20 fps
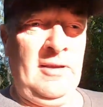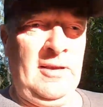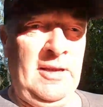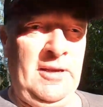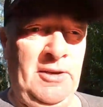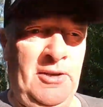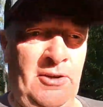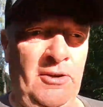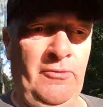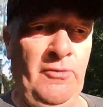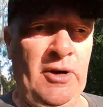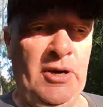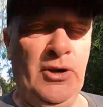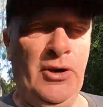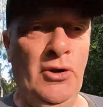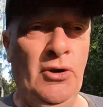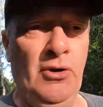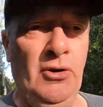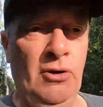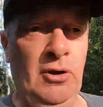And I
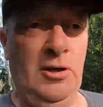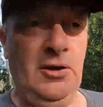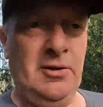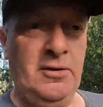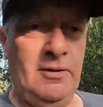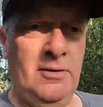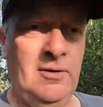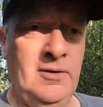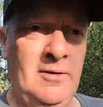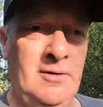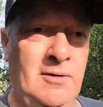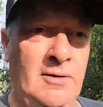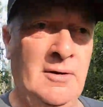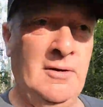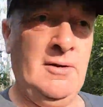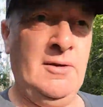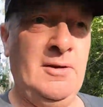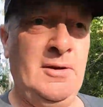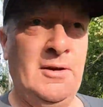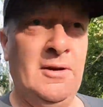recall
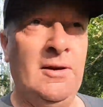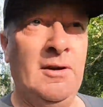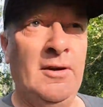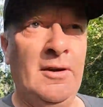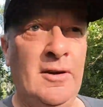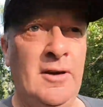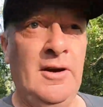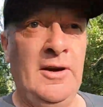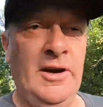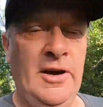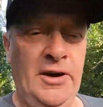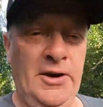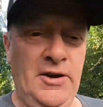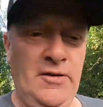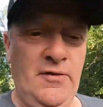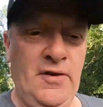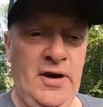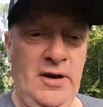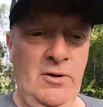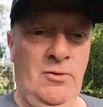an
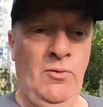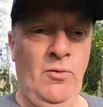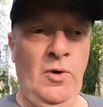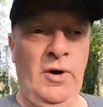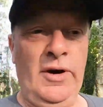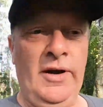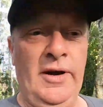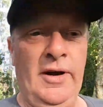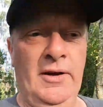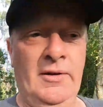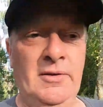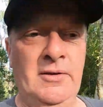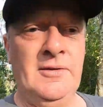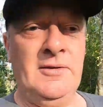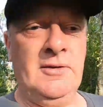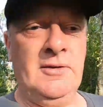event where